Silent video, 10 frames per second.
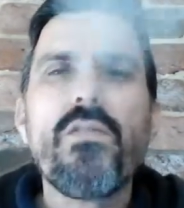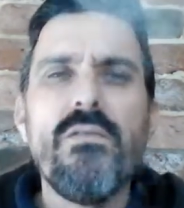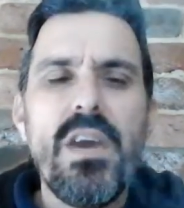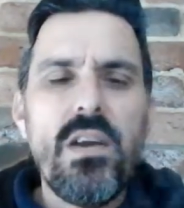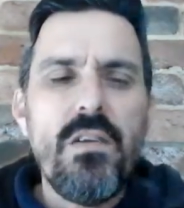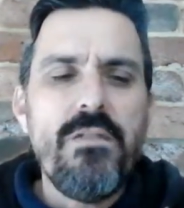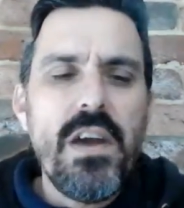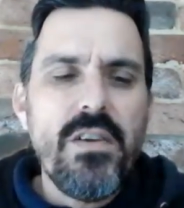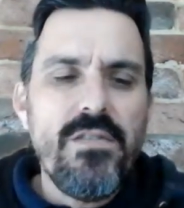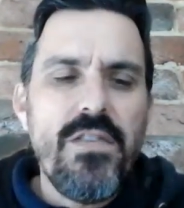Very,
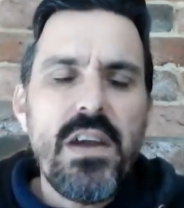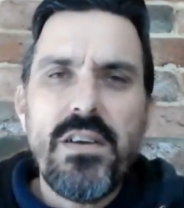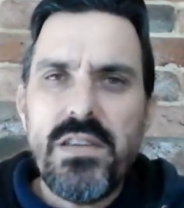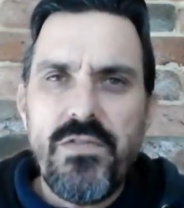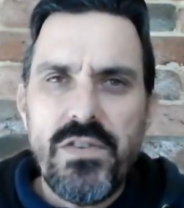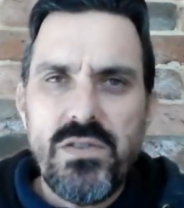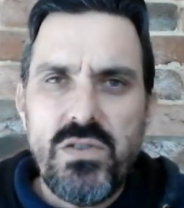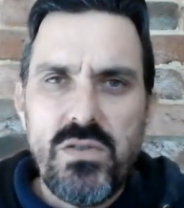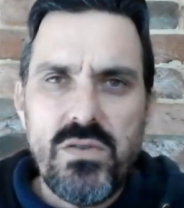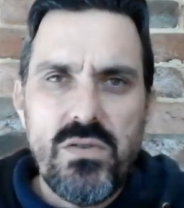very, very different
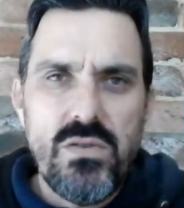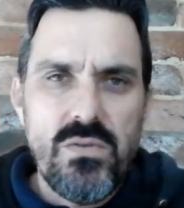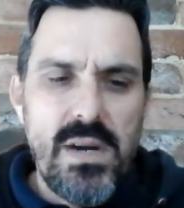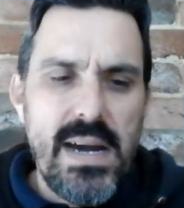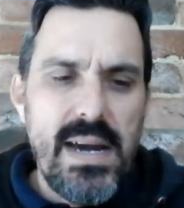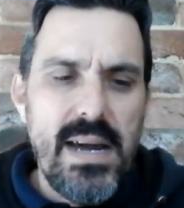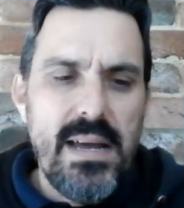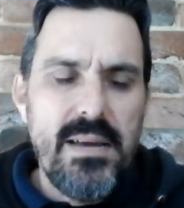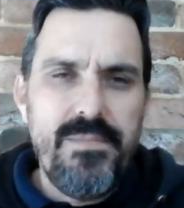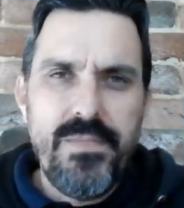to
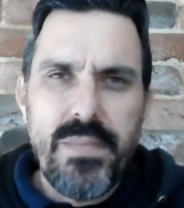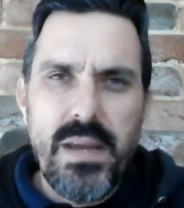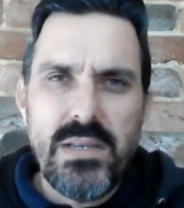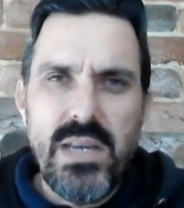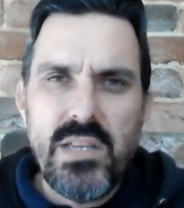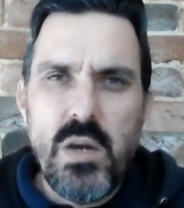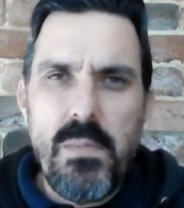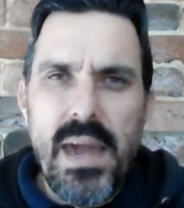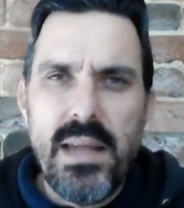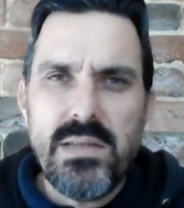Sancho,
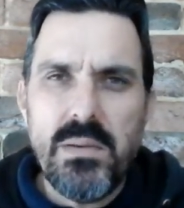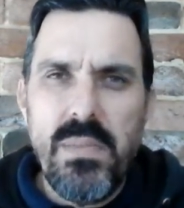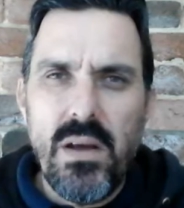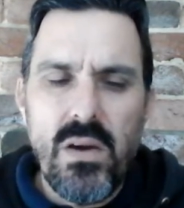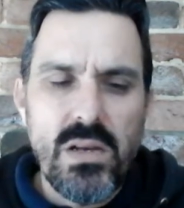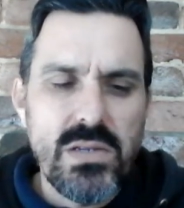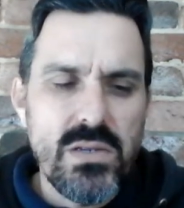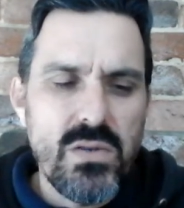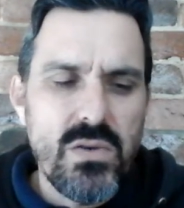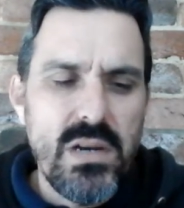Panza,
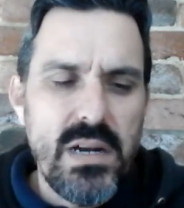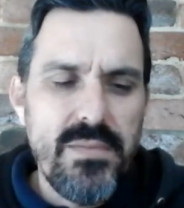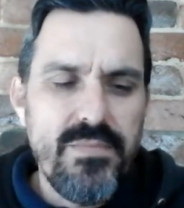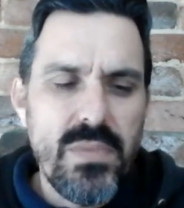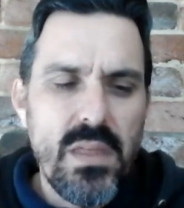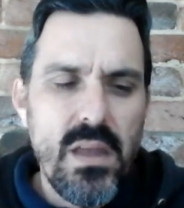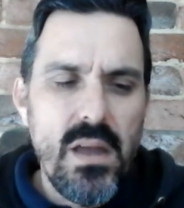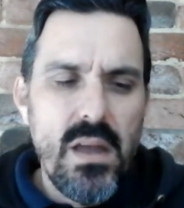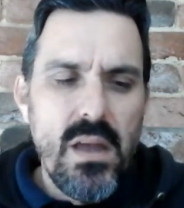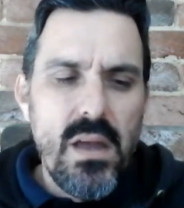Belcosos, or
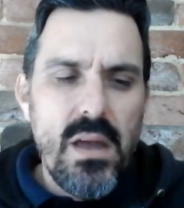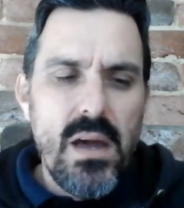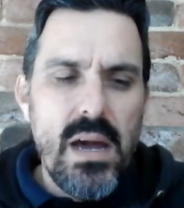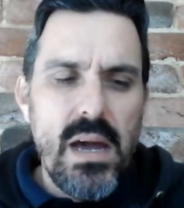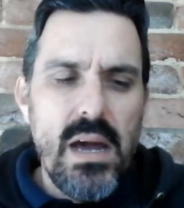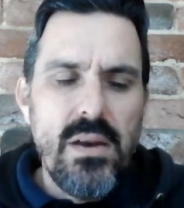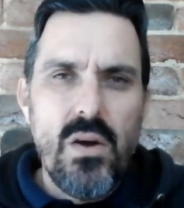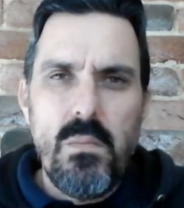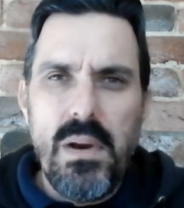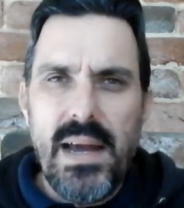
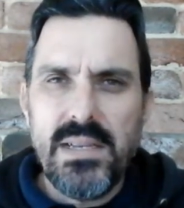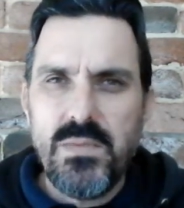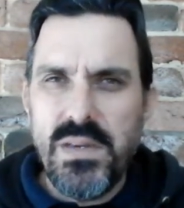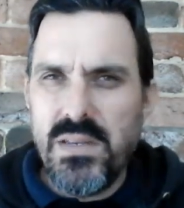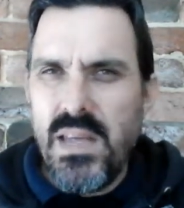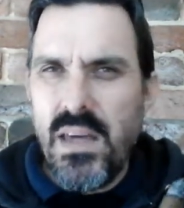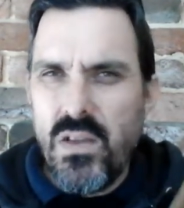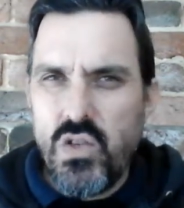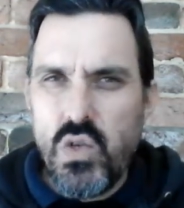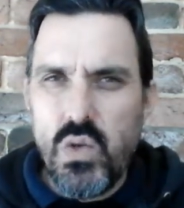Non Plus, because they're
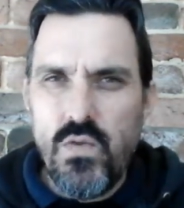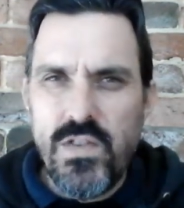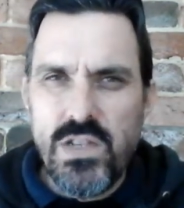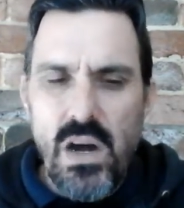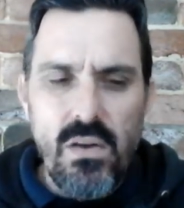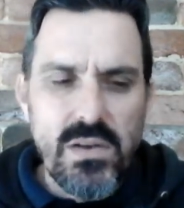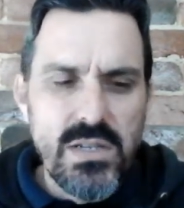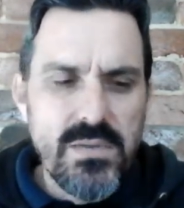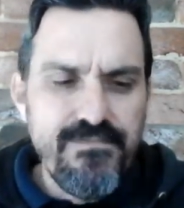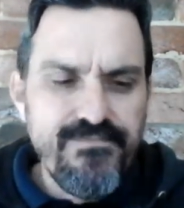the two Vitolas